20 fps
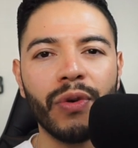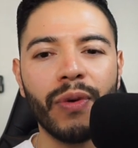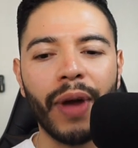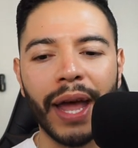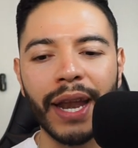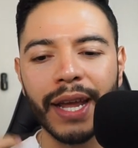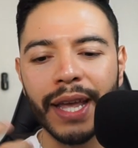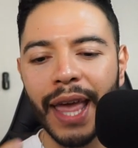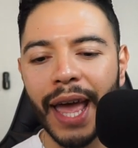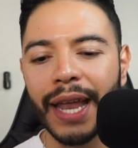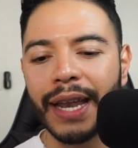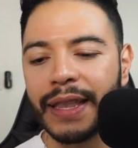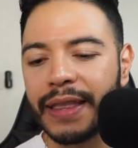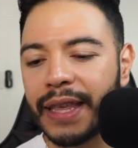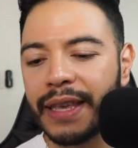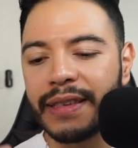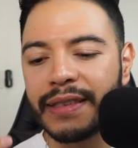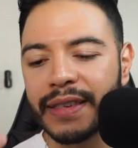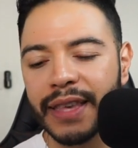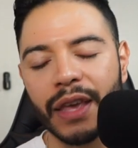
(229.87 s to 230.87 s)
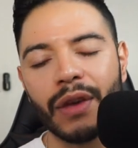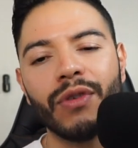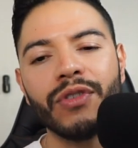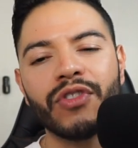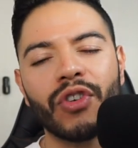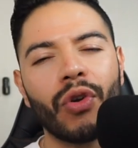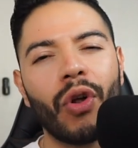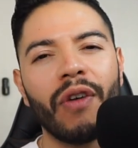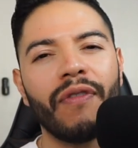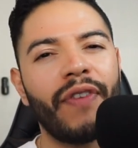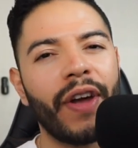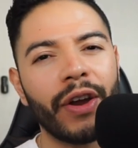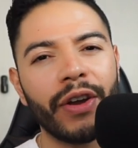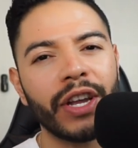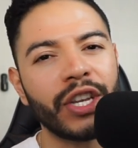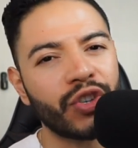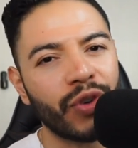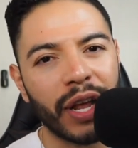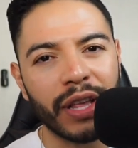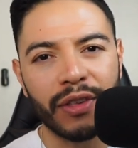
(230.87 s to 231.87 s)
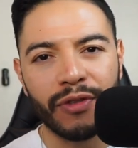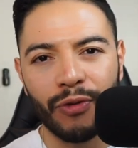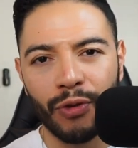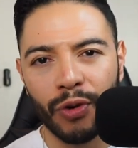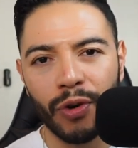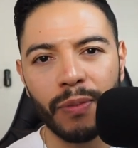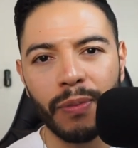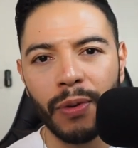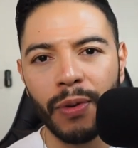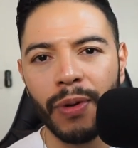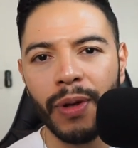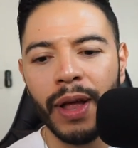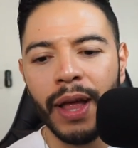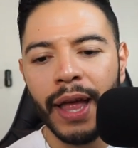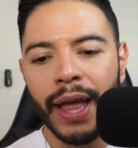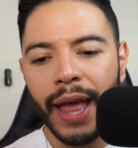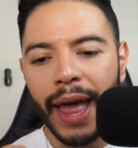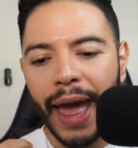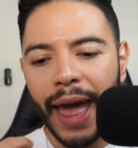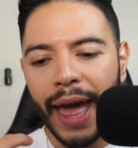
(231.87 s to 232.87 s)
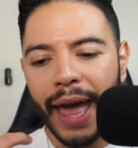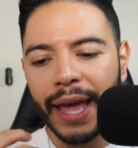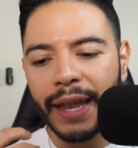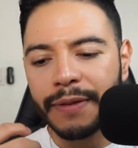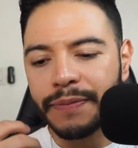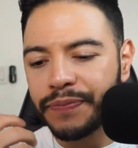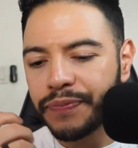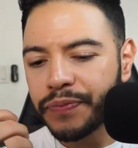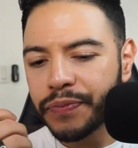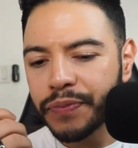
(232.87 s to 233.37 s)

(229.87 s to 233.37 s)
And again, these skills are all very transferable, and